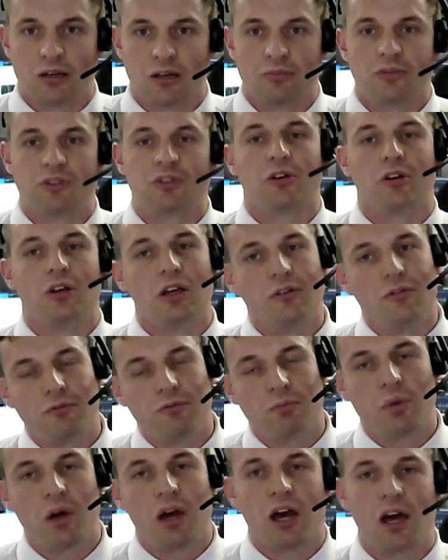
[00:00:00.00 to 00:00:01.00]
So
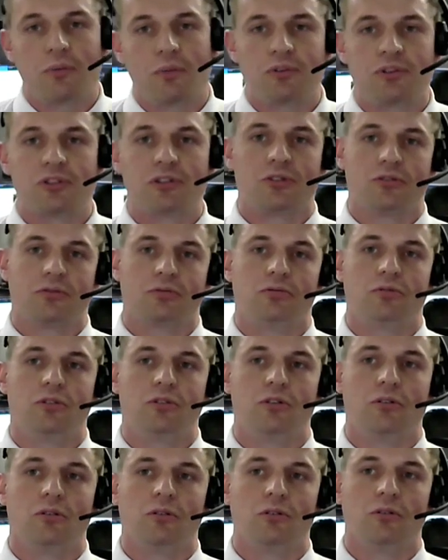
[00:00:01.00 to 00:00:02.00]
if perhaps
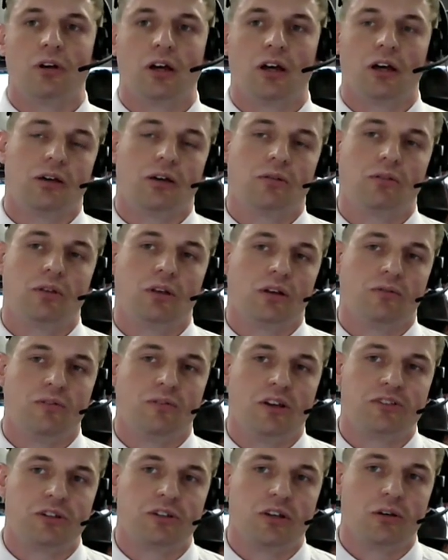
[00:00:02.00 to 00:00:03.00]
the
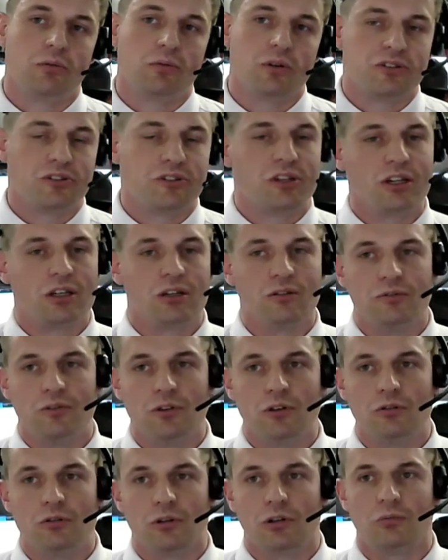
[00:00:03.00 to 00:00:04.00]
investor wants to take a
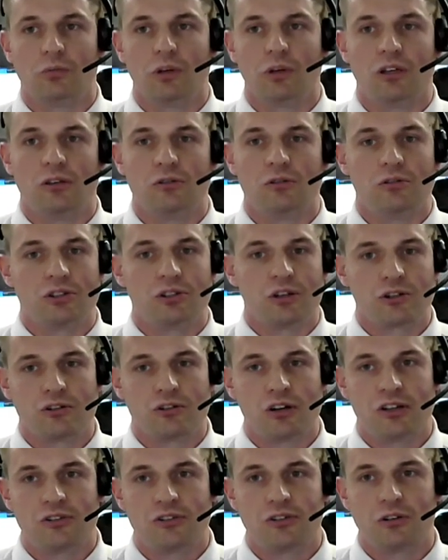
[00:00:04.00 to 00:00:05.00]
view on where US
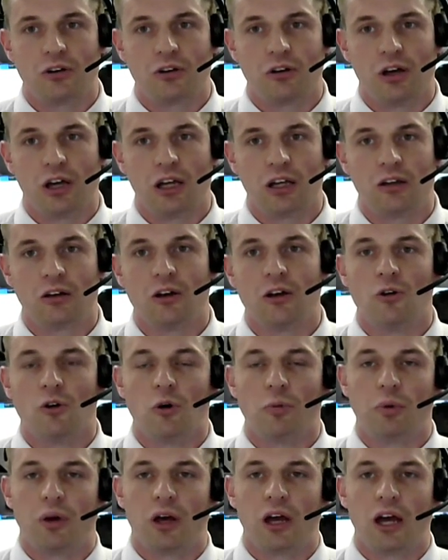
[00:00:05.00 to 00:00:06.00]
interest rates are going,
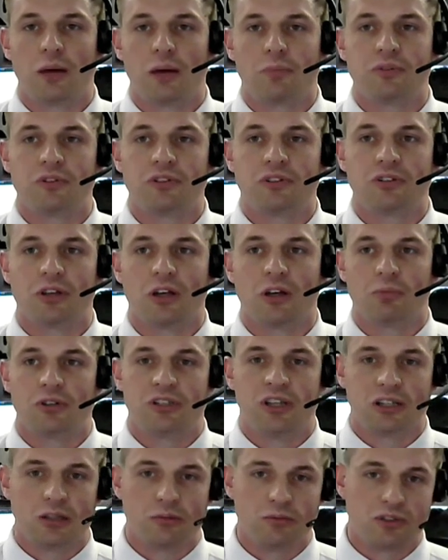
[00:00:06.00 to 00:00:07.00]
or perhaps
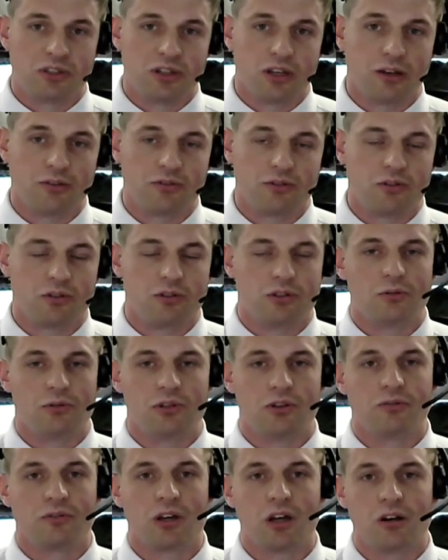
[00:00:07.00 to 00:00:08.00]
protect themselves in
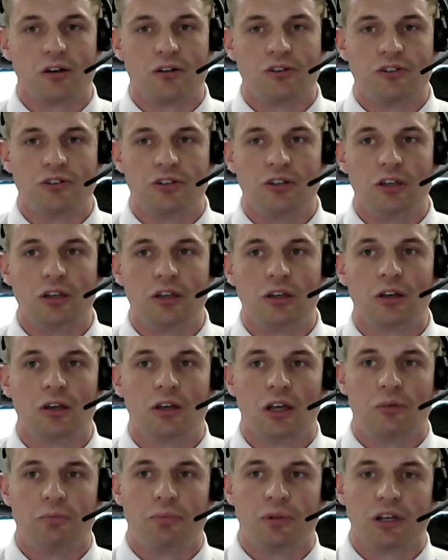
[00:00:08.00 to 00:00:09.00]
terms of currency
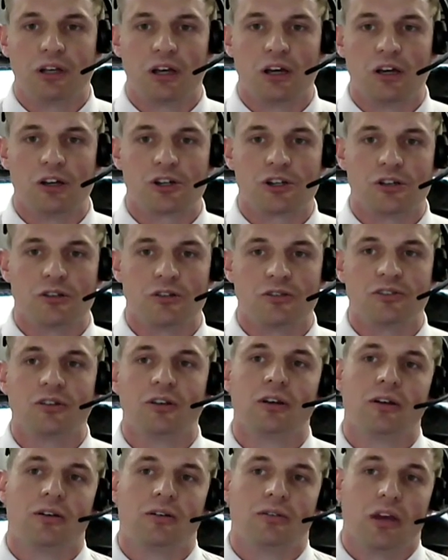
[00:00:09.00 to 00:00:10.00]
implications,
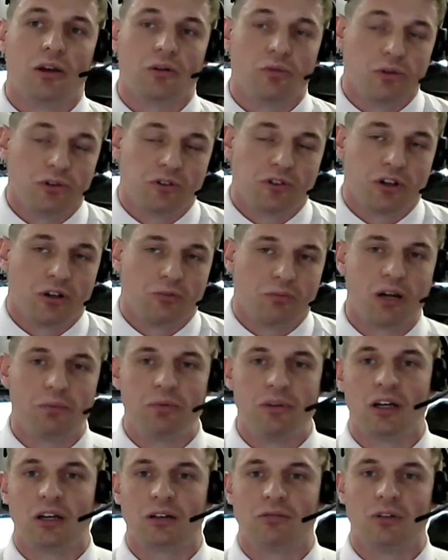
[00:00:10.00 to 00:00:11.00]
they also
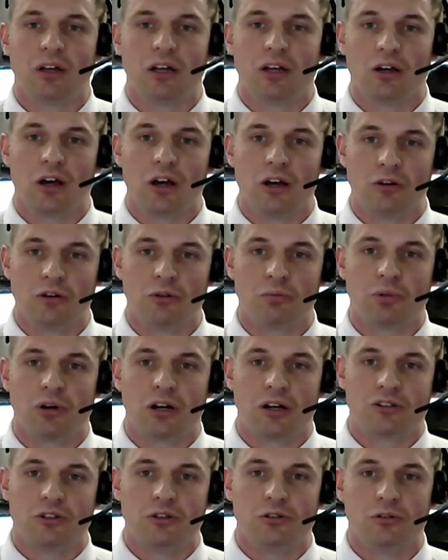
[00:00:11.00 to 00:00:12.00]
might be a good
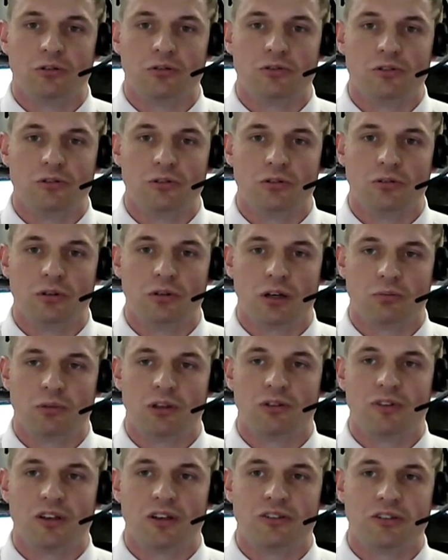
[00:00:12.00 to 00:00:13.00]
product to
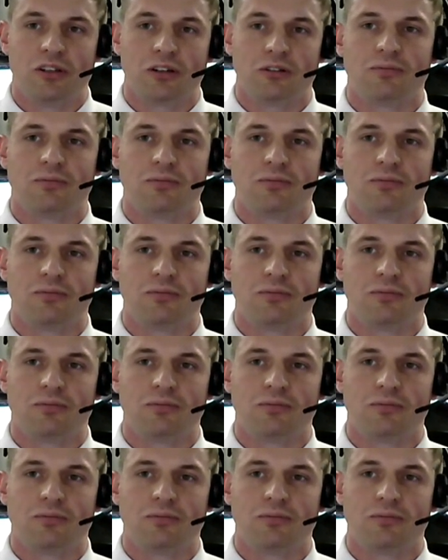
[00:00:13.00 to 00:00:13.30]
invest in.